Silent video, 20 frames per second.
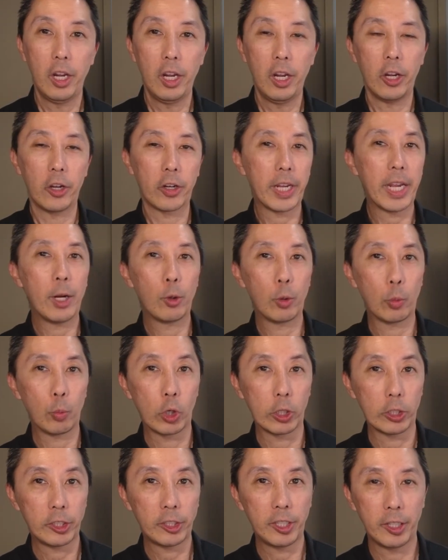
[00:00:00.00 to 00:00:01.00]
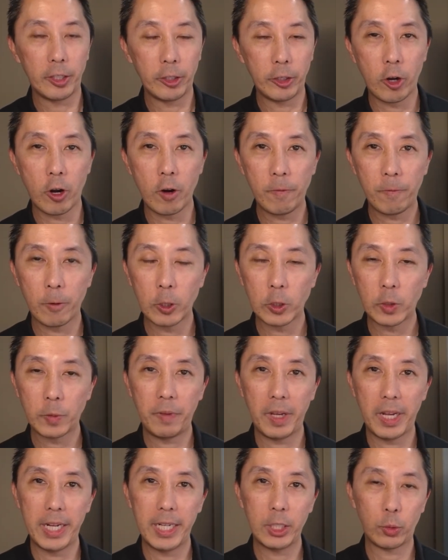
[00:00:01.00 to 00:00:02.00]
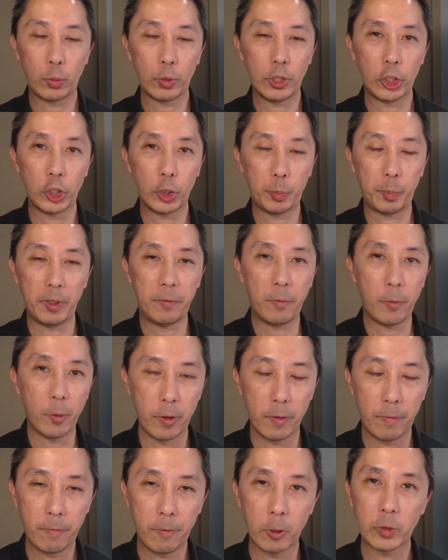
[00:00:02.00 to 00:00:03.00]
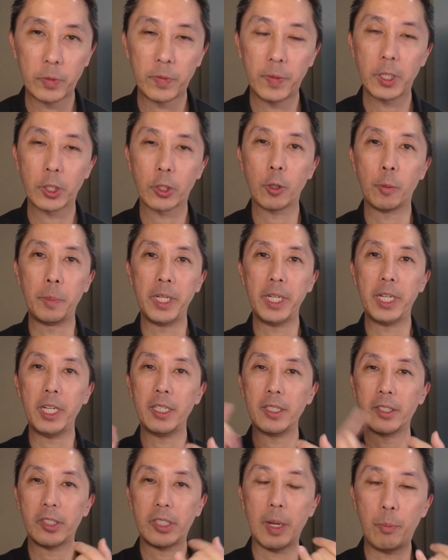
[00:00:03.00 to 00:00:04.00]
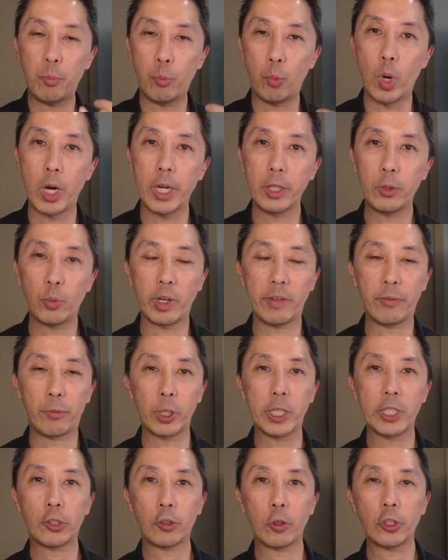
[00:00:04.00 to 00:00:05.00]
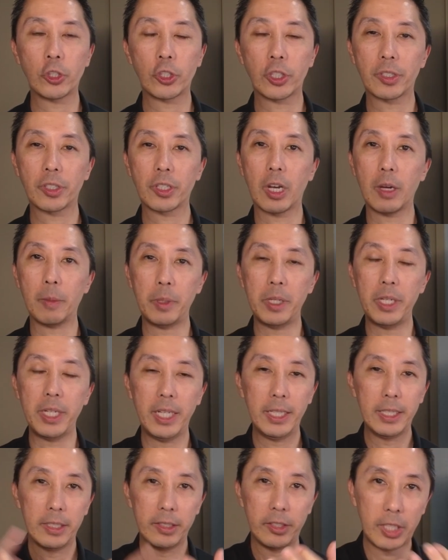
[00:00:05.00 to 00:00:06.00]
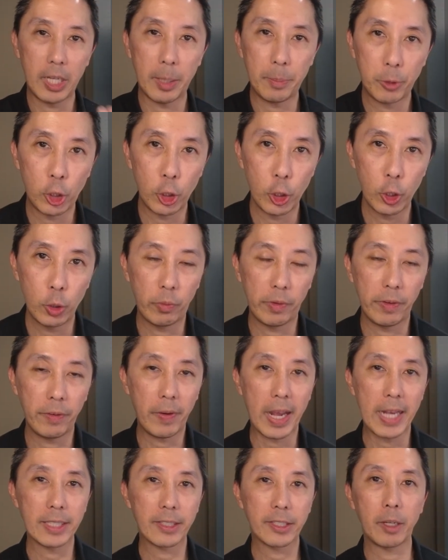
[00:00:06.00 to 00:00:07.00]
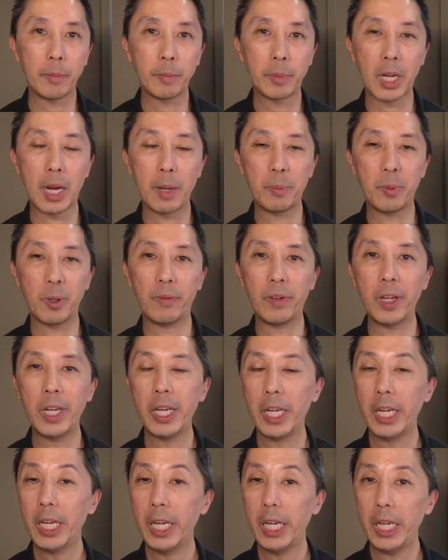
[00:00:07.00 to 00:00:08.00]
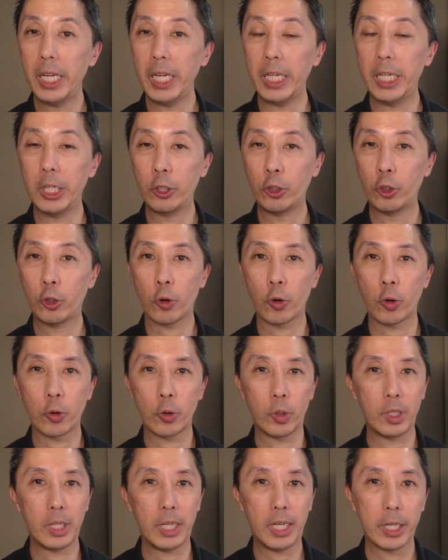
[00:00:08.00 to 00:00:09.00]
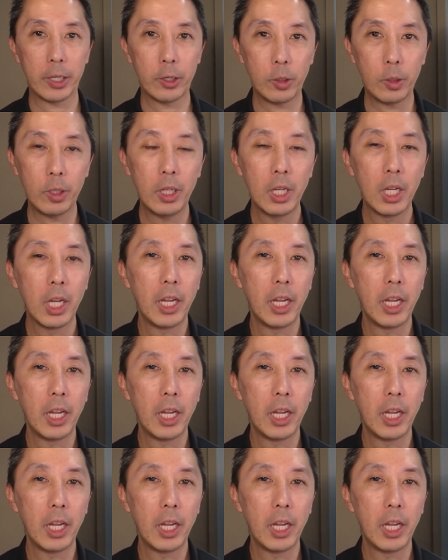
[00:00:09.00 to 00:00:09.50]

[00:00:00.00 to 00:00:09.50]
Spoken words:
Okay, we're still in our first phase, which is before the first physical meeting. Step 1, we've researched this company. Step 2, we've had some type of internal huddle.